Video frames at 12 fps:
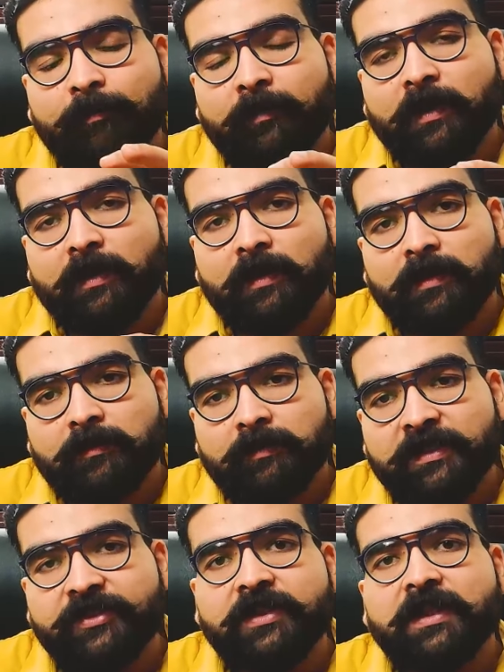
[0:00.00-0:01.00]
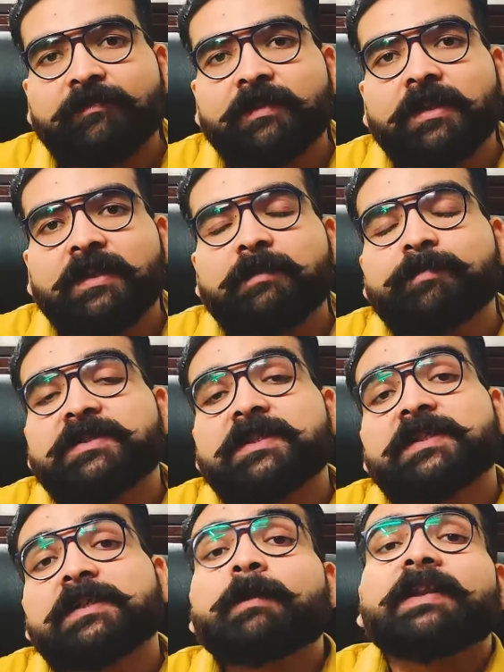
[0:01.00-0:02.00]
Ishta Devata
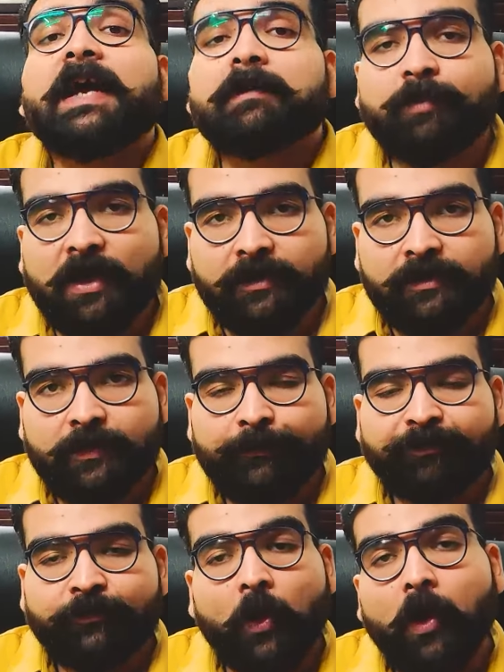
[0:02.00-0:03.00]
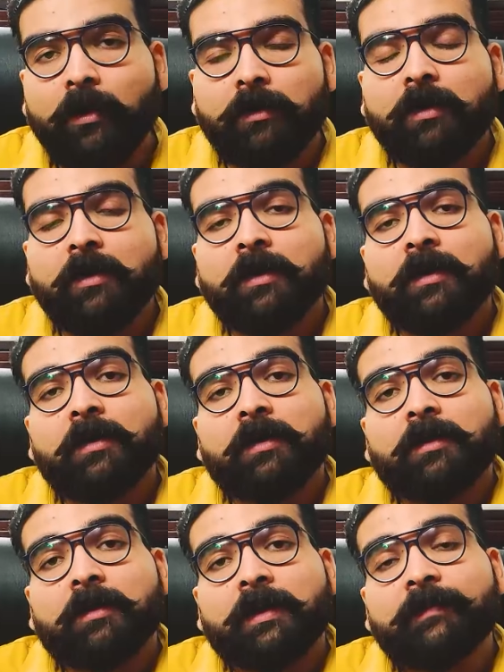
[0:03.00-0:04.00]
represented by that planet. Or
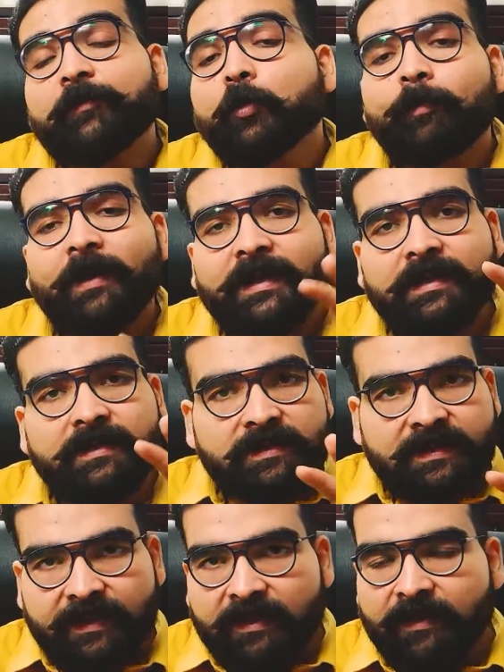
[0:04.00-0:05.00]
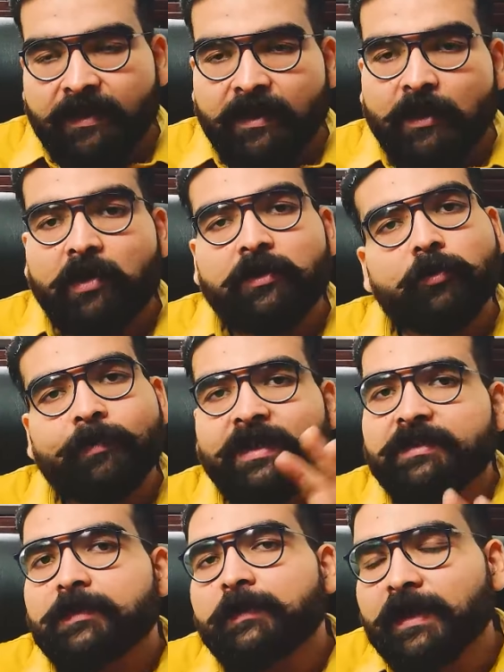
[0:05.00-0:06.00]
if nobody is sitting there or
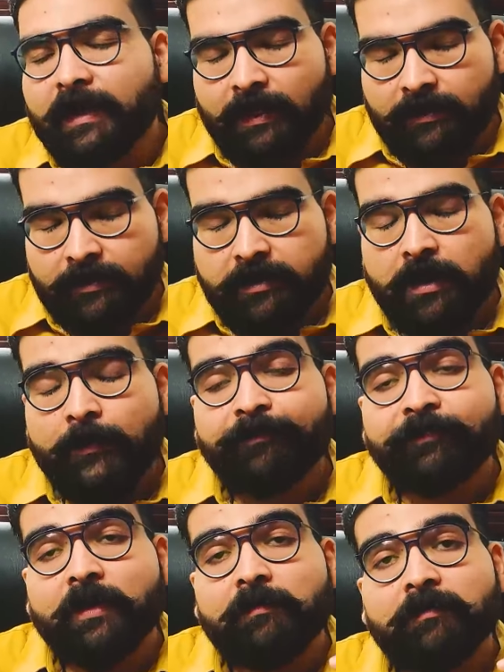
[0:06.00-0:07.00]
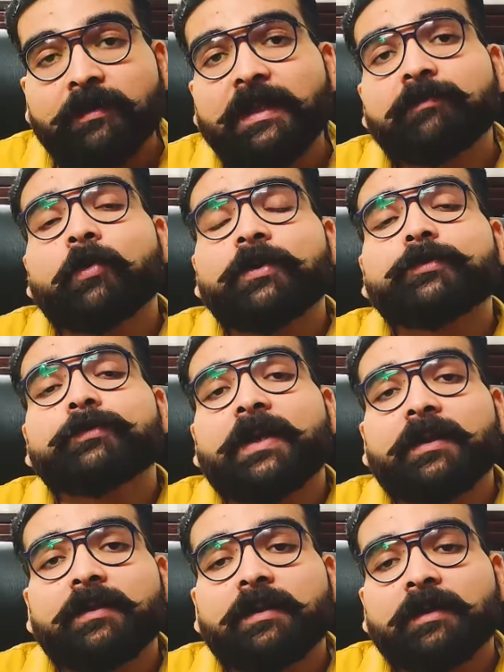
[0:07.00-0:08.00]
nobody is looking at it, then what you
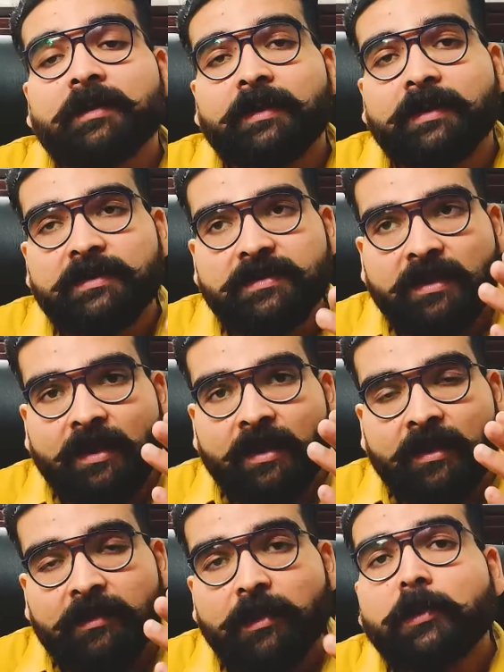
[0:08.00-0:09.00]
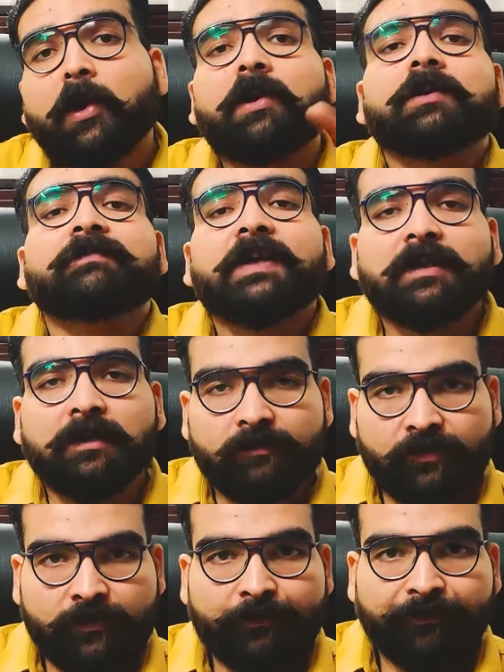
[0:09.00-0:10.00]
take is the Lord of that
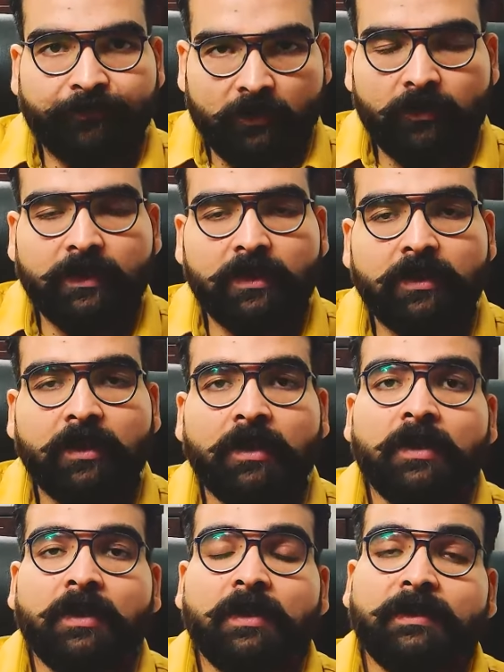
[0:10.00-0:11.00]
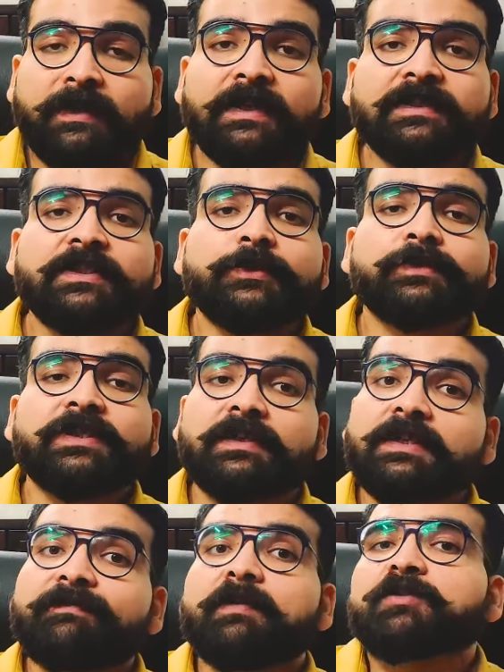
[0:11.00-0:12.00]
house. Okay. Next, you
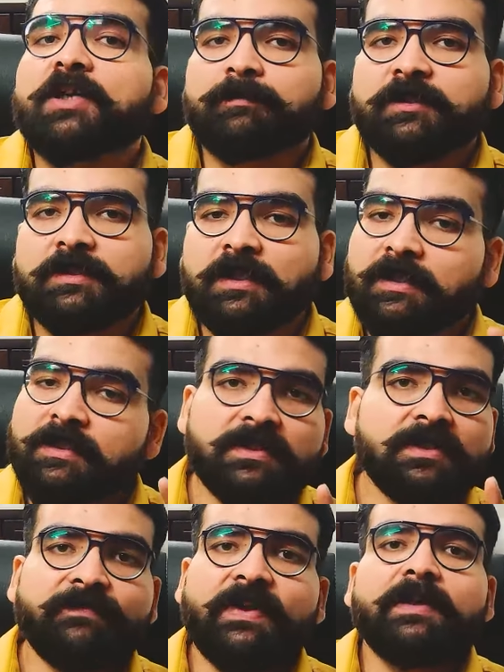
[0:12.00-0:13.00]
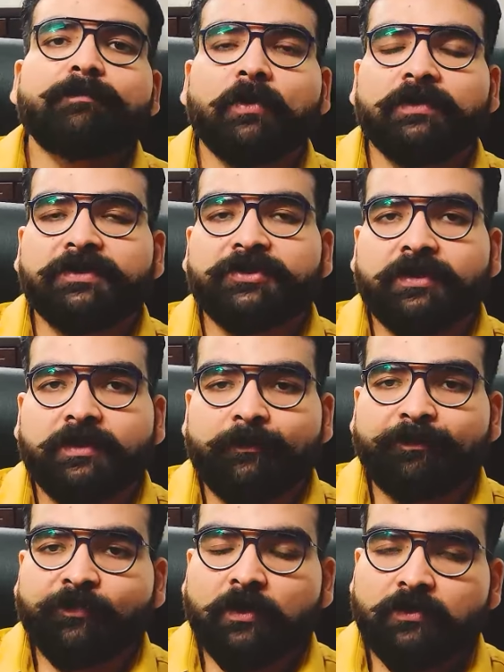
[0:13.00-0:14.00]
check the Vim Shamsha chart. This is a very important chart.
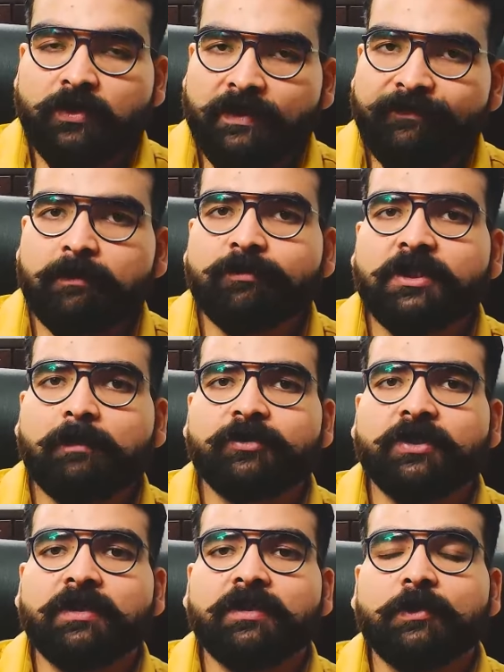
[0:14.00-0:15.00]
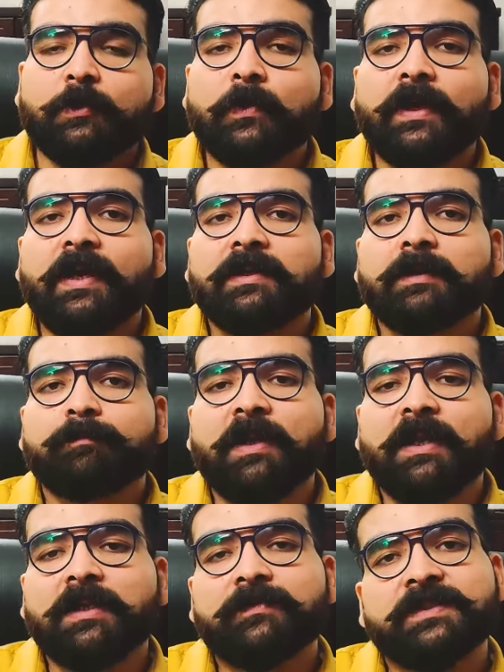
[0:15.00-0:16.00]
So in Vimshamsha, look at the
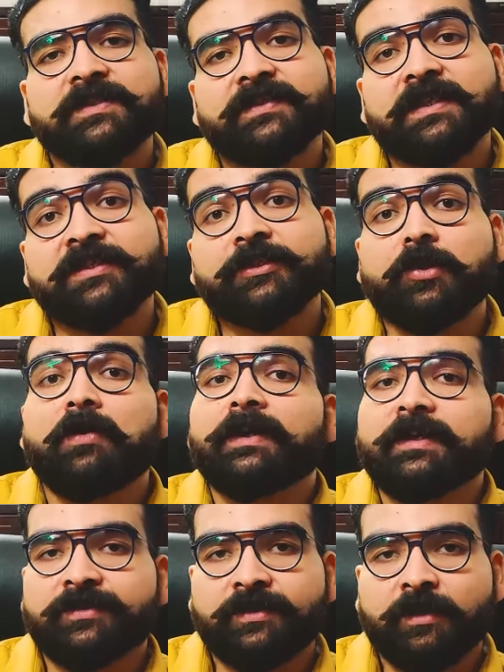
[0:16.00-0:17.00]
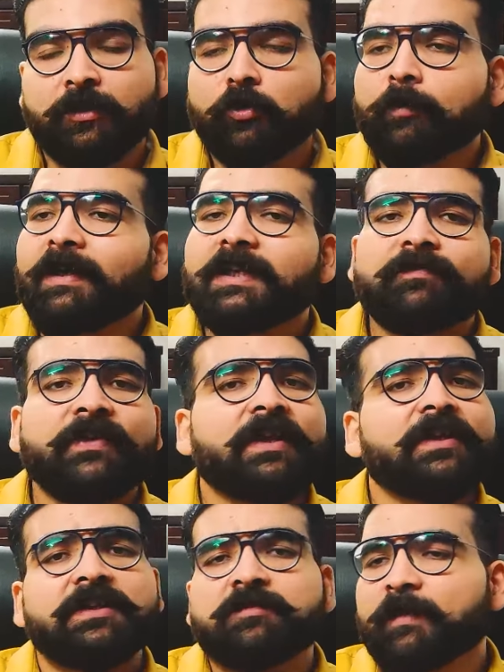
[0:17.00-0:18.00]
planet which is the strongest, no matter
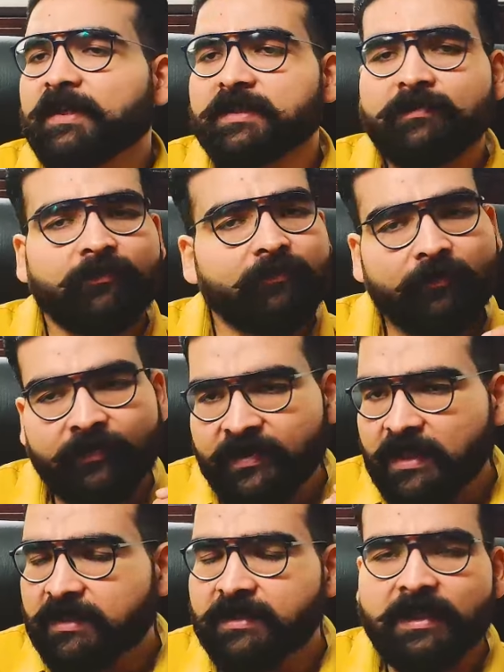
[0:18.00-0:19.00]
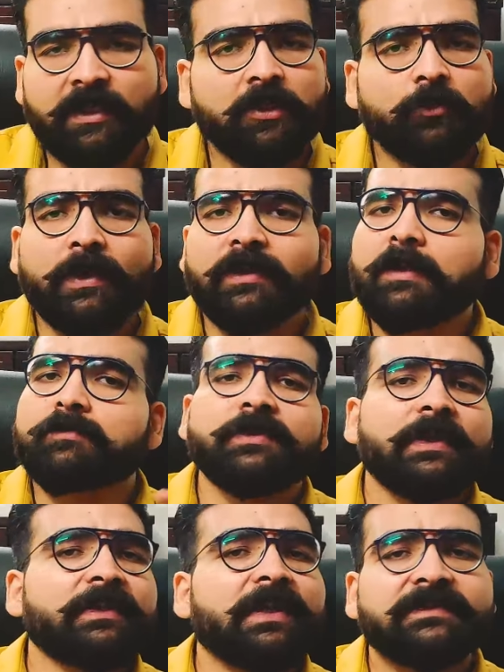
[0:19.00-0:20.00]
where it is placed, 6th, 8th, 12th
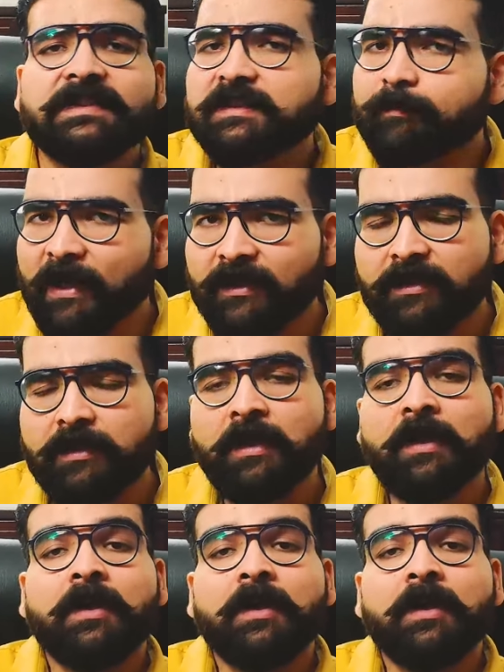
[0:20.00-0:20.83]
house, it doesn't matter.